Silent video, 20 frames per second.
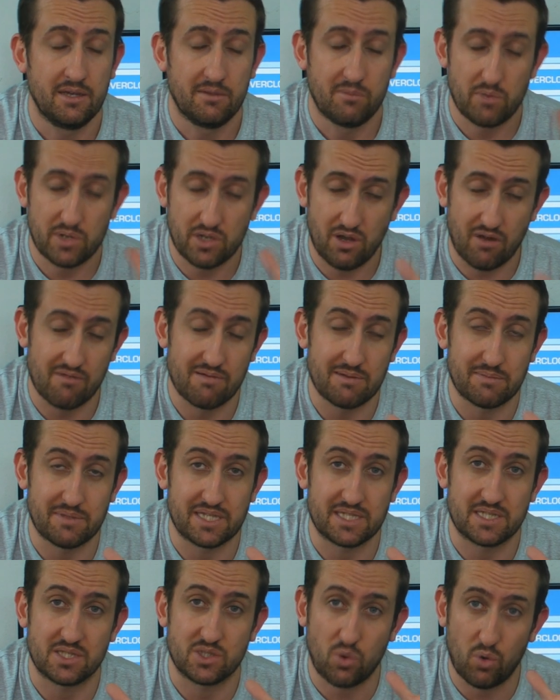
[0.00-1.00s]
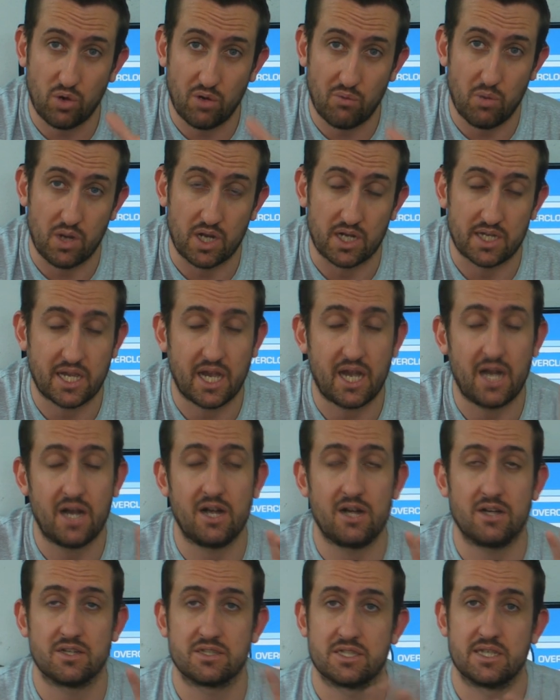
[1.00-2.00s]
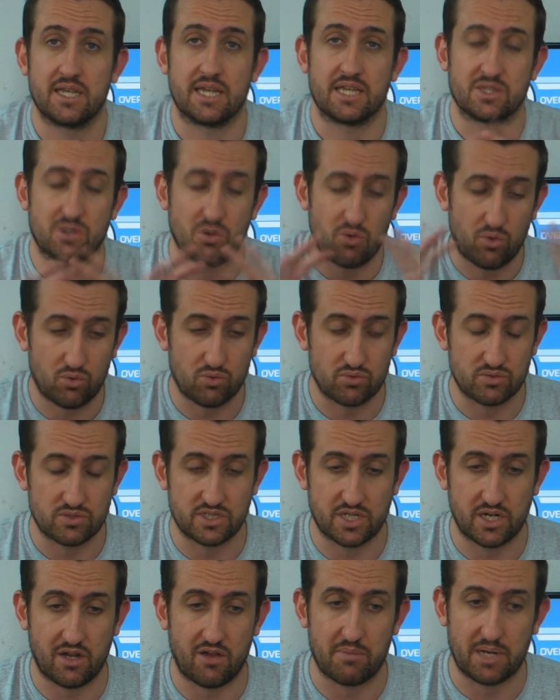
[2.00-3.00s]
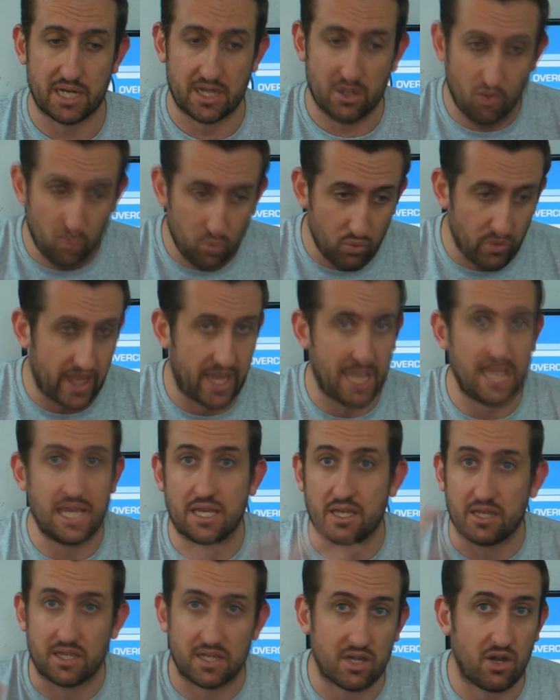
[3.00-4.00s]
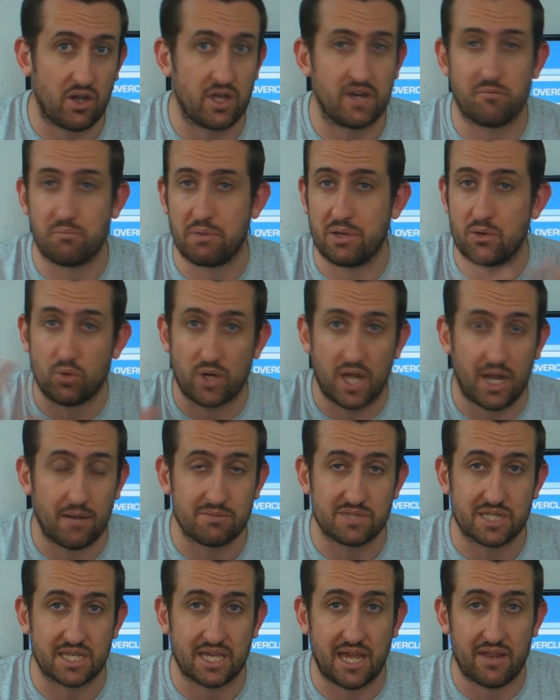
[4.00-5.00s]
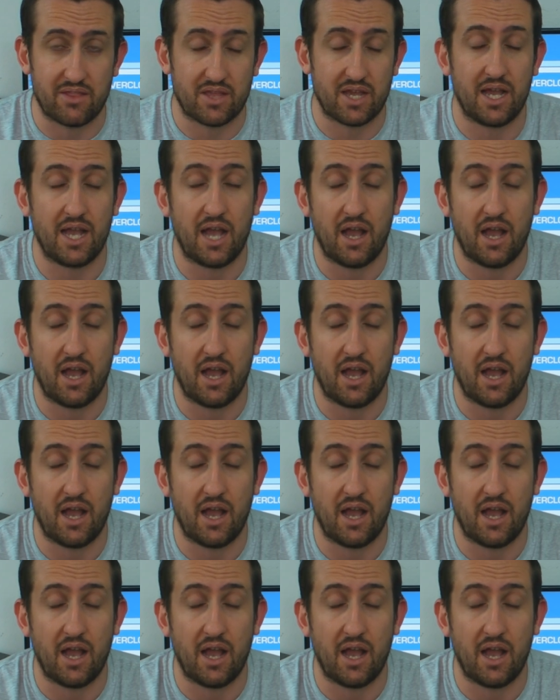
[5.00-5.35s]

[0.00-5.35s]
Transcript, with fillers: We've got to remember this is all on one card. It's all, you know what I mean? All the heat can kind of build up together.